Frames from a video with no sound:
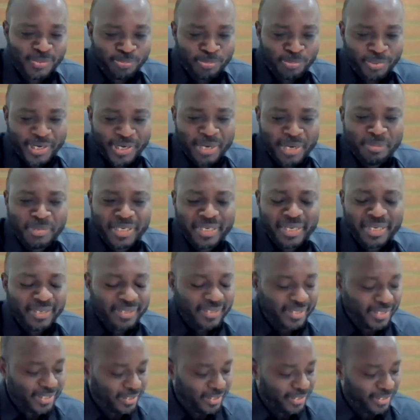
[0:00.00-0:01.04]

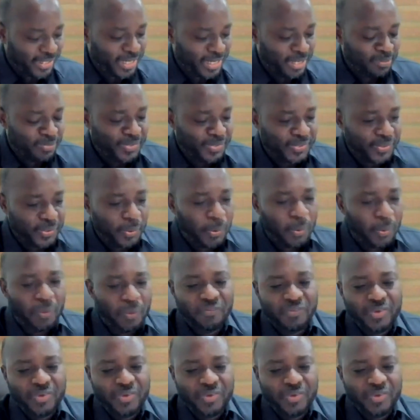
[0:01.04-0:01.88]
preeminence in terms of